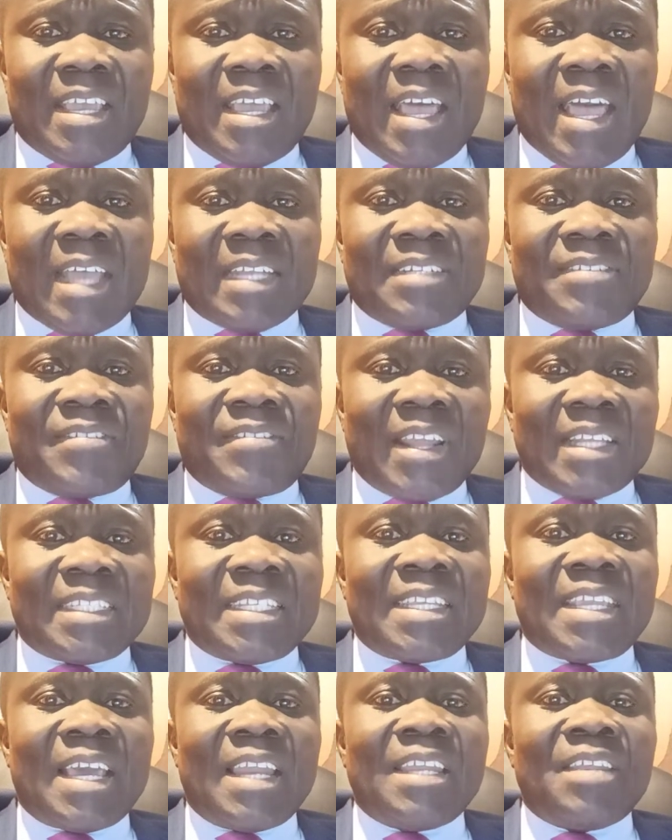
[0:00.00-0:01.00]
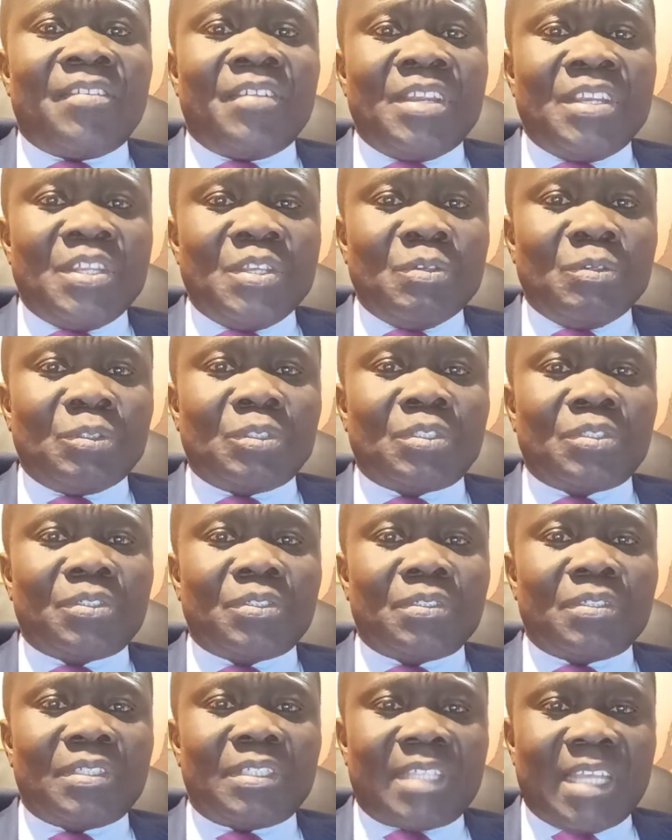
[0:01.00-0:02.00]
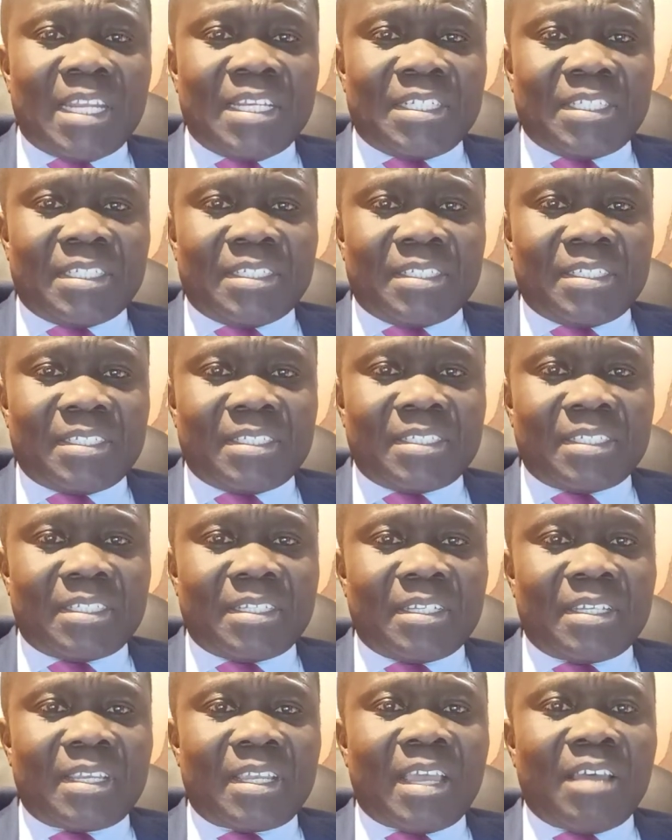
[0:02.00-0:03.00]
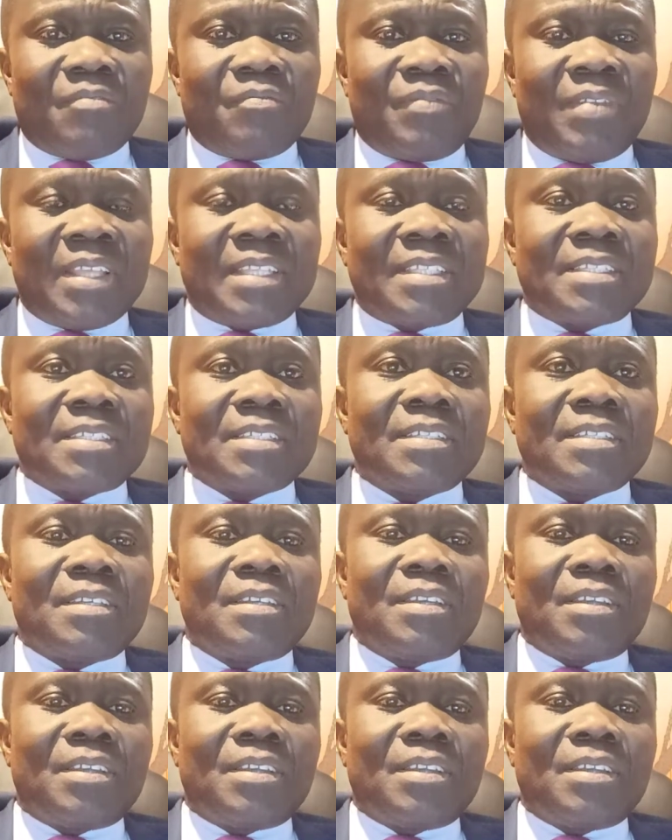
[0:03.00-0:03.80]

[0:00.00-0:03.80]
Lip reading: has drastically reduced tensions, conflicts,